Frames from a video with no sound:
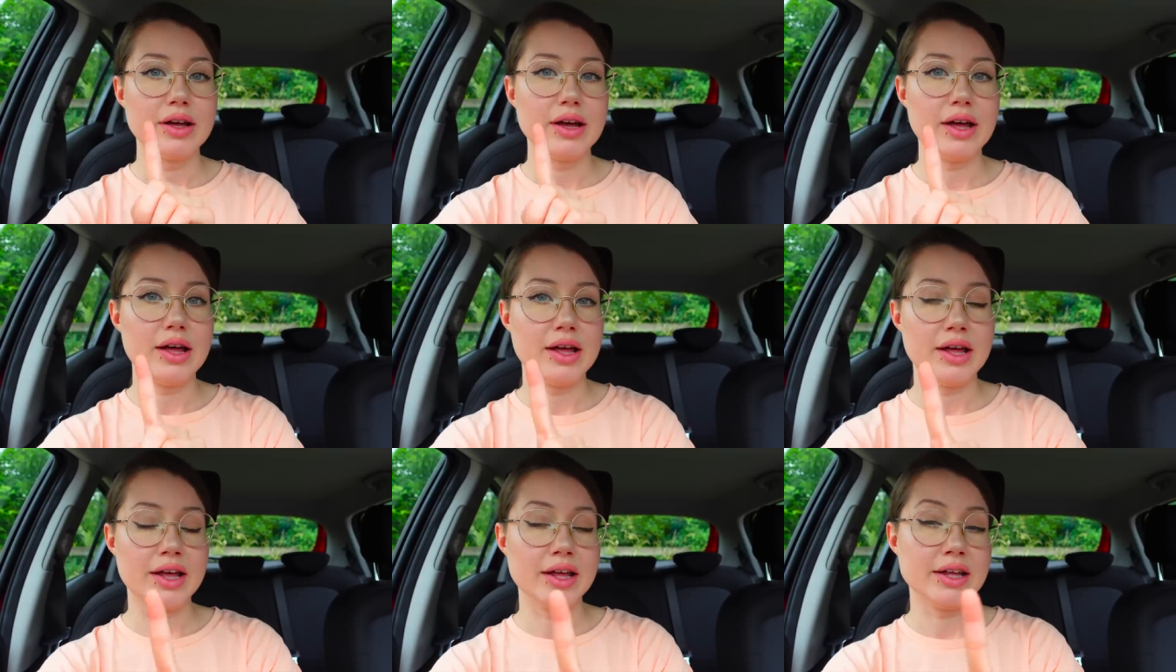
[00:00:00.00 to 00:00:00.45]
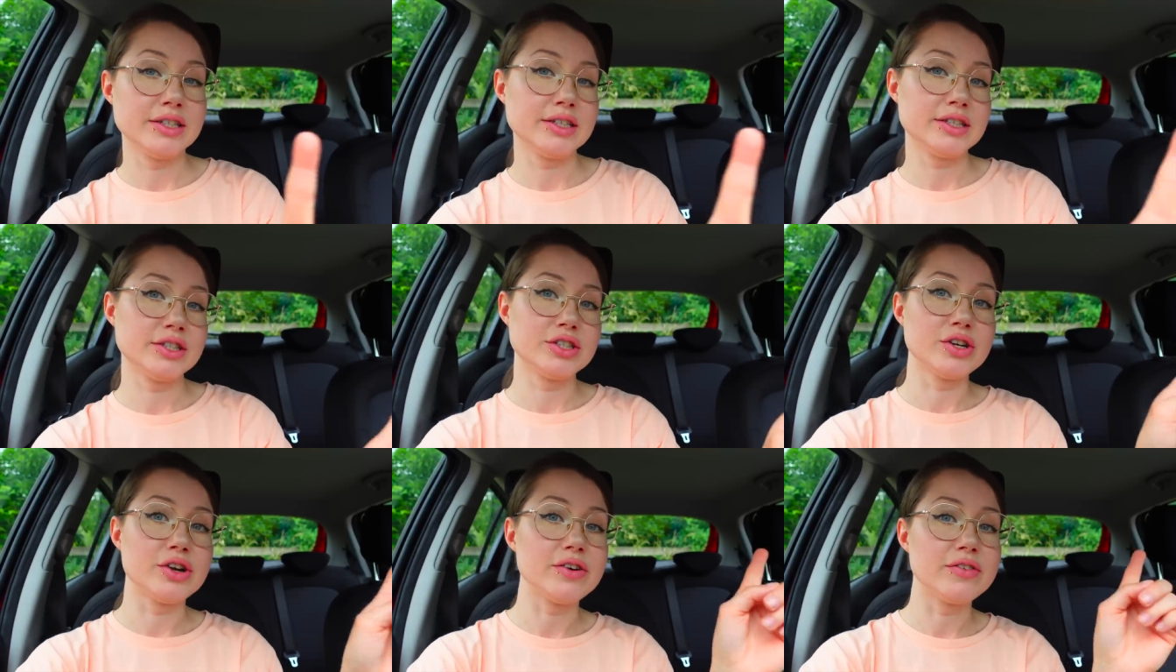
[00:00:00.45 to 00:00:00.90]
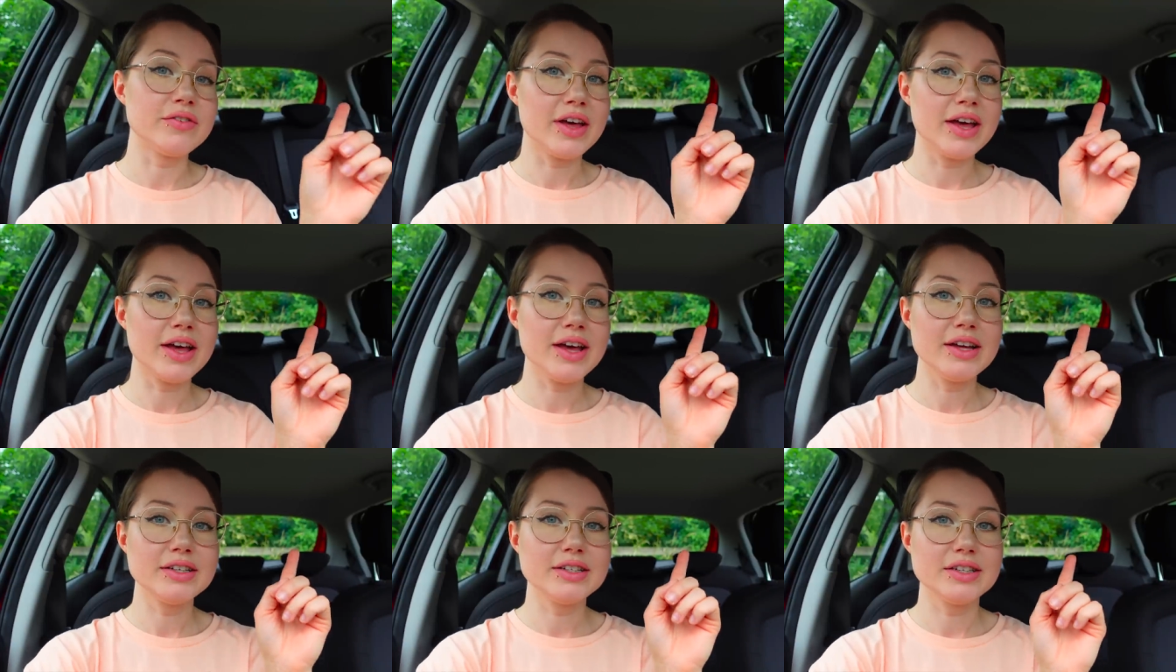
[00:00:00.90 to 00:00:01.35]
a
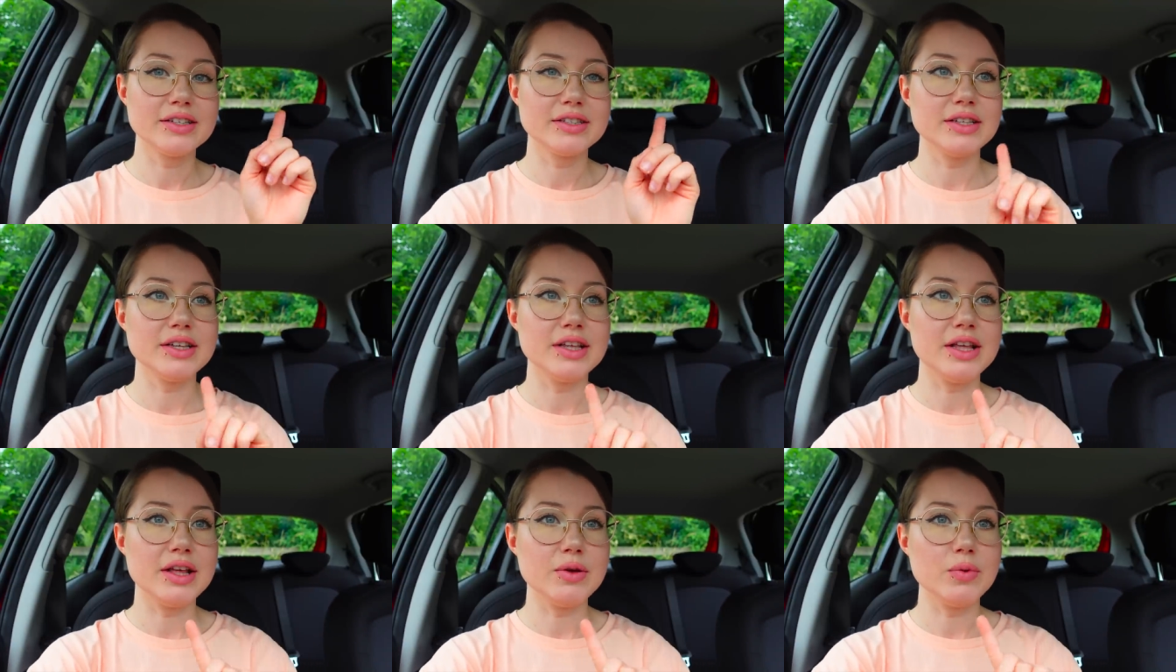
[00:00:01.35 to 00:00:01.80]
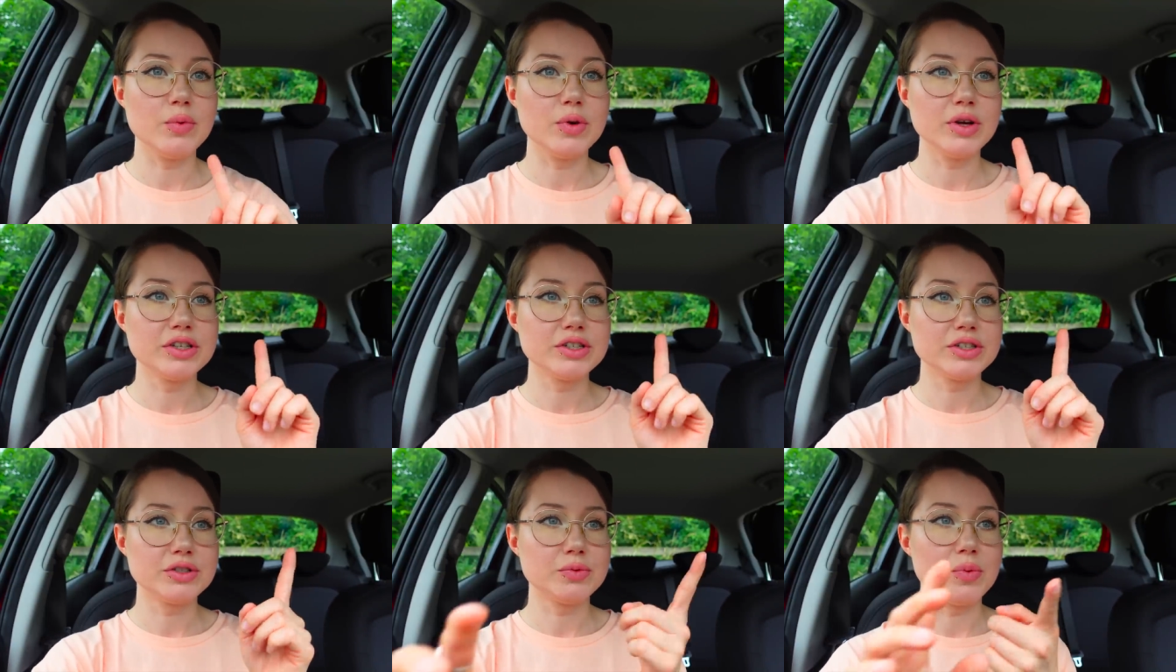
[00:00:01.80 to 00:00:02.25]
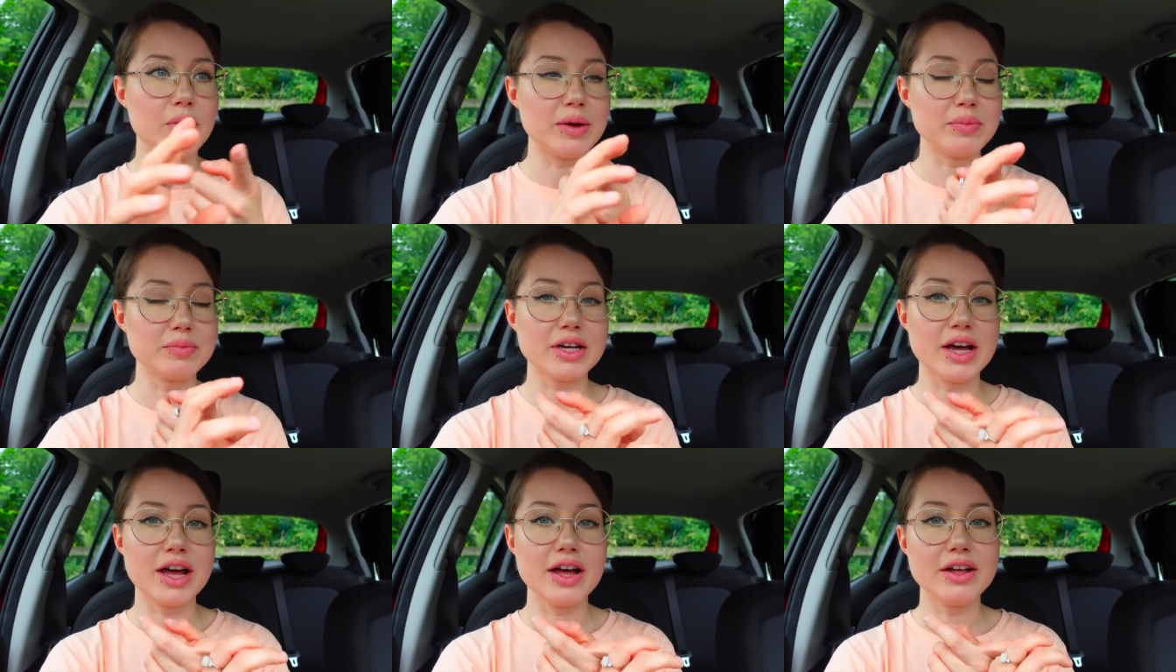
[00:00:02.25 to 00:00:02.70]
survey to see which
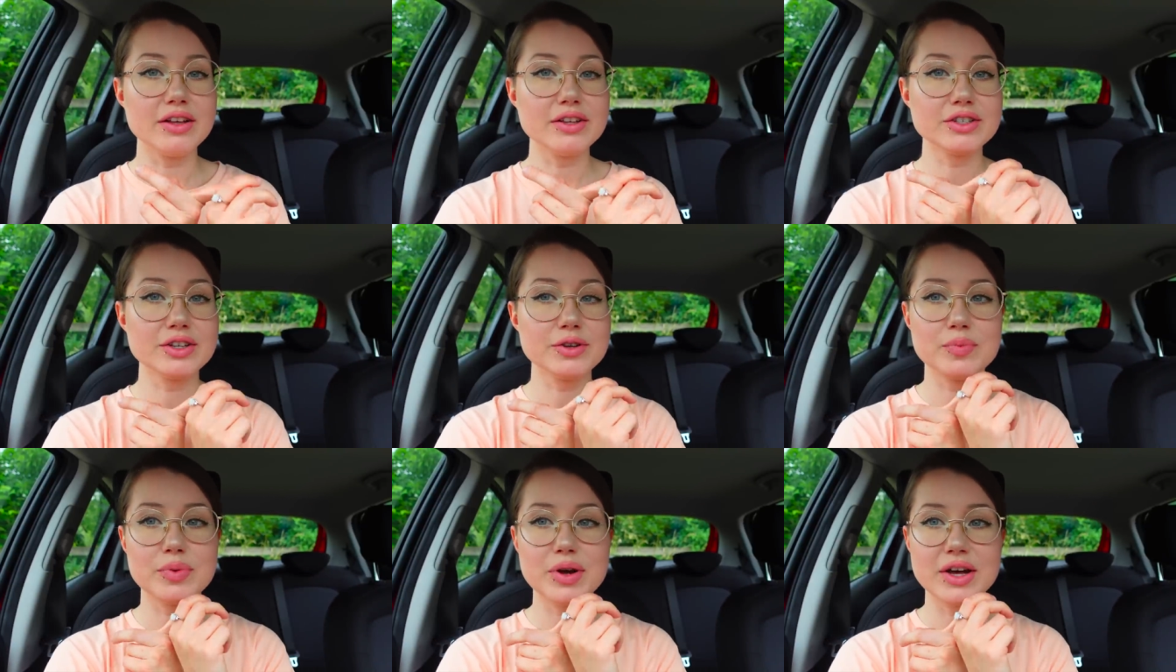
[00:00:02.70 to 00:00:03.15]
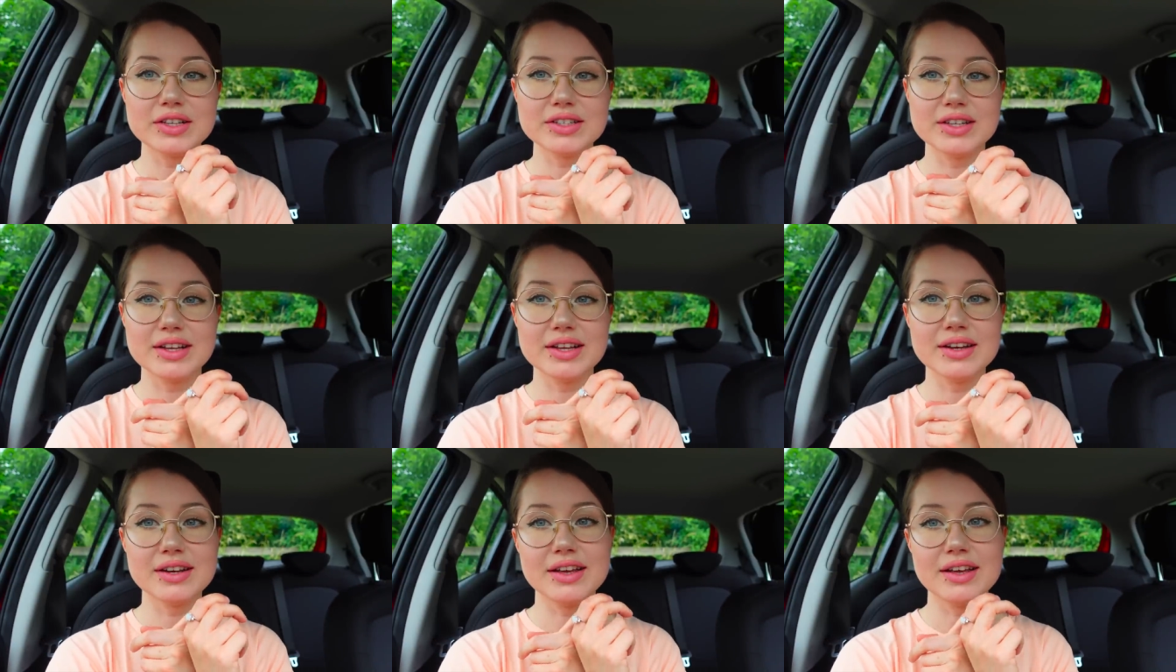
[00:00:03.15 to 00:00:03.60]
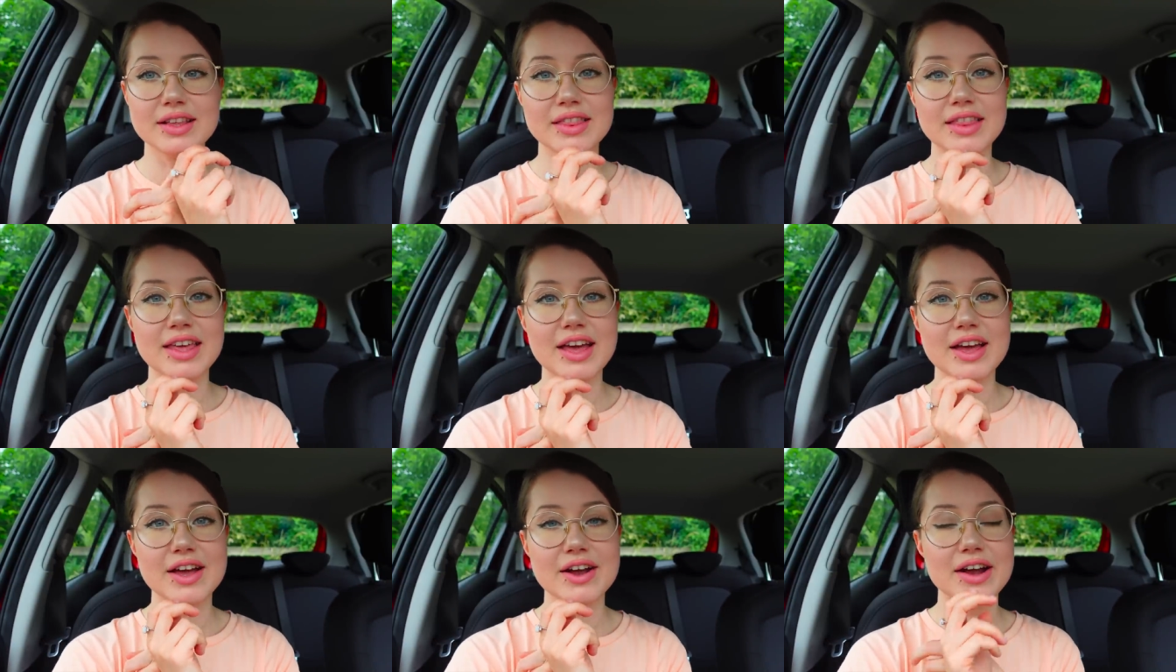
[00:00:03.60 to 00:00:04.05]
reptiles are present in
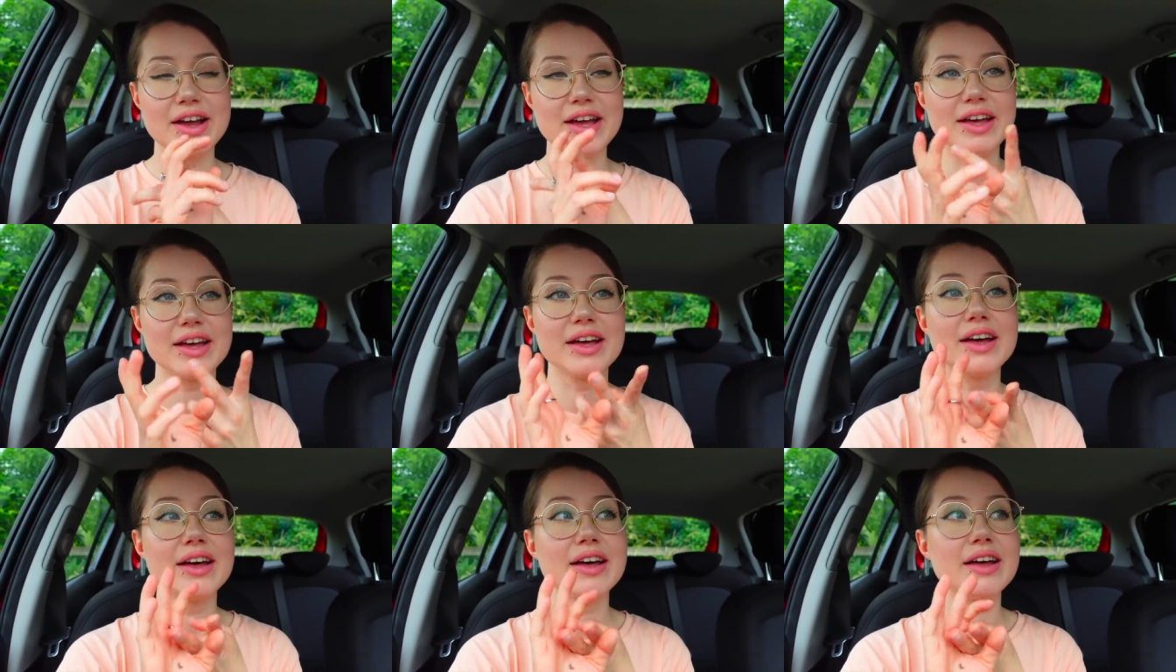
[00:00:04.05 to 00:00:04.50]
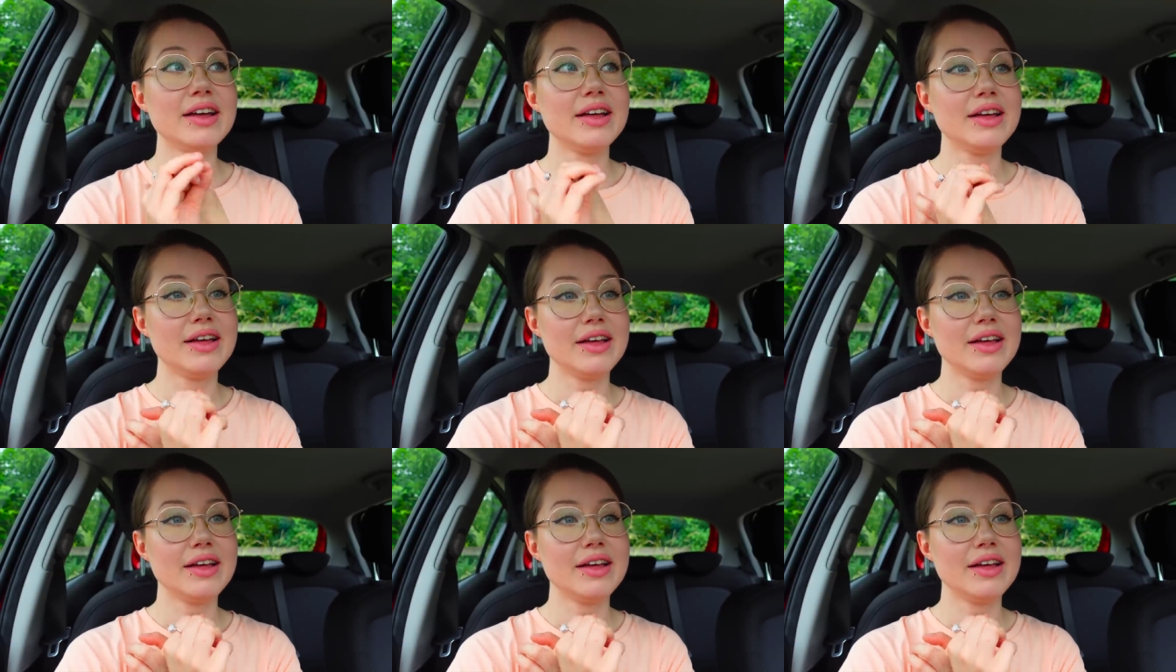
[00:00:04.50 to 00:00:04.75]
the area,